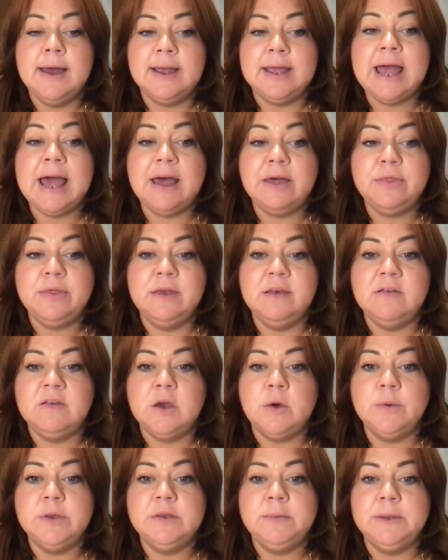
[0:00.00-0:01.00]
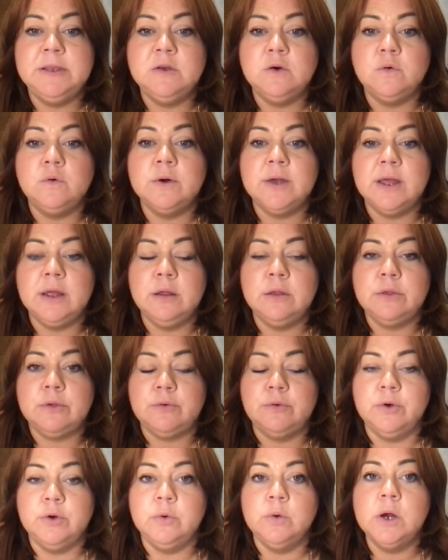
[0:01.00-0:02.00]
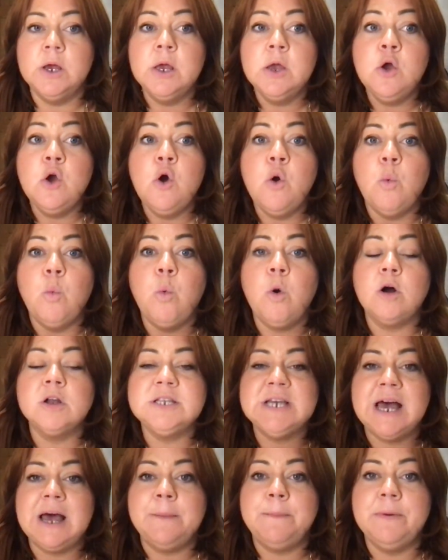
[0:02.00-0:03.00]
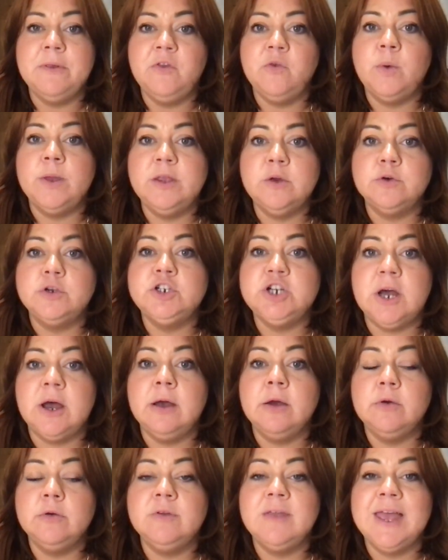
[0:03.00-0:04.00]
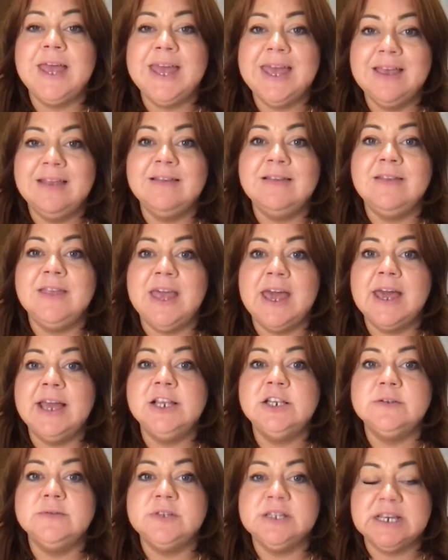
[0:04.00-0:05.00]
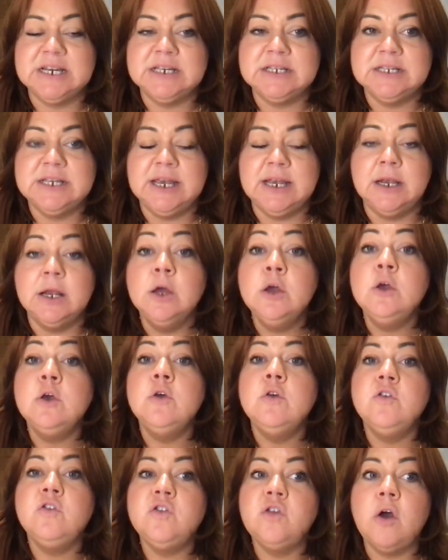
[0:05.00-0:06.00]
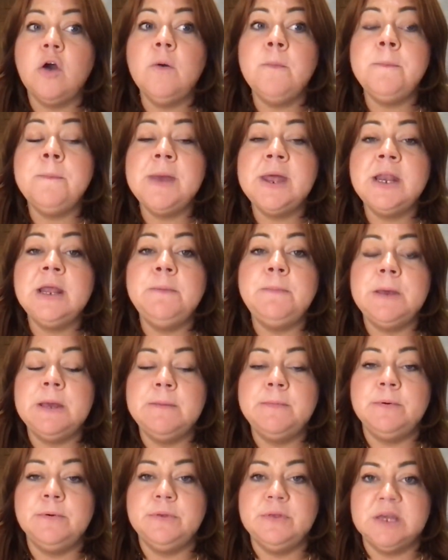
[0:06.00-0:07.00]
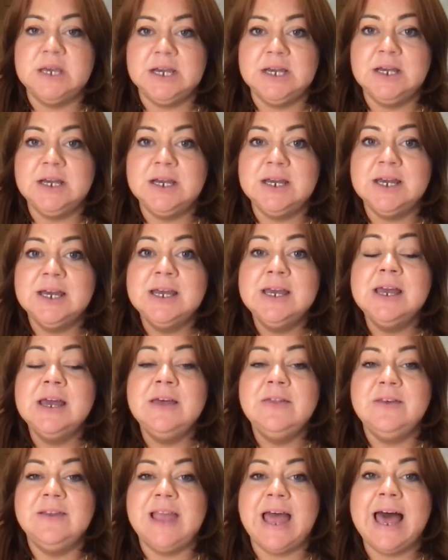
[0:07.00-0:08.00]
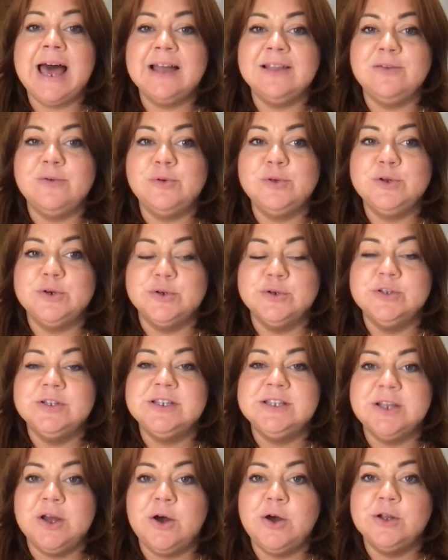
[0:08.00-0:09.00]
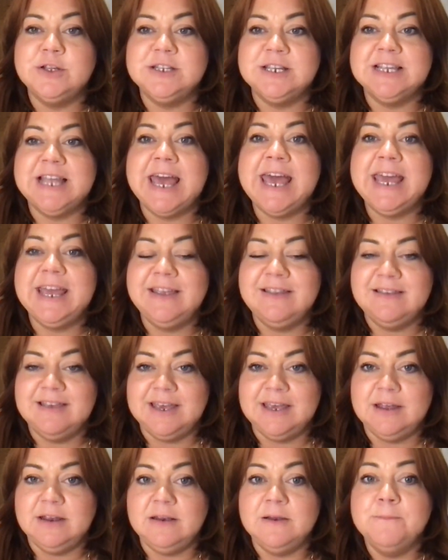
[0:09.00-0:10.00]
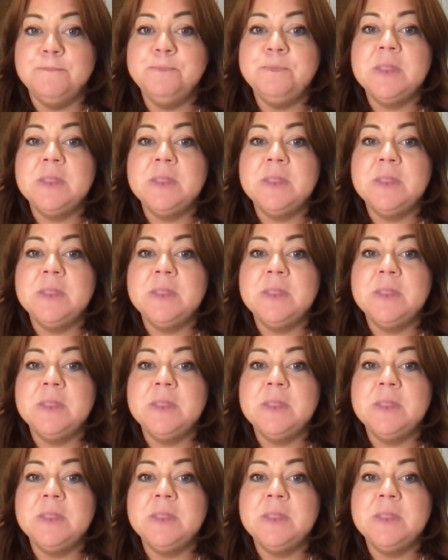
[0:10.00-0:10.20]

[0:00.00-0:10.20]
Cathy is going to be talking through what happens when your child hits the age of 16. So many people think that adulthood starts at 18.